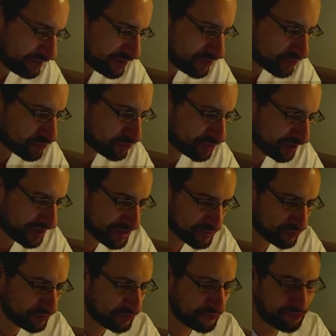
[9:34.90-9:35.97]
you Google here,
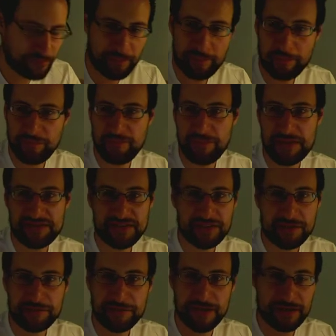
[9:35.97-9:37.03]
you
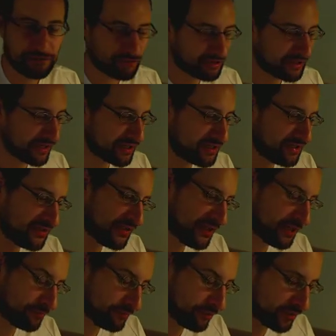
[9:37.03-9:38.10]
basically find not like
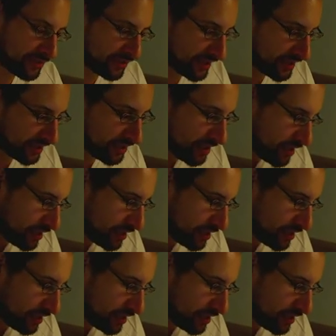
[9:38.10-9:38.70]
GitHub, not like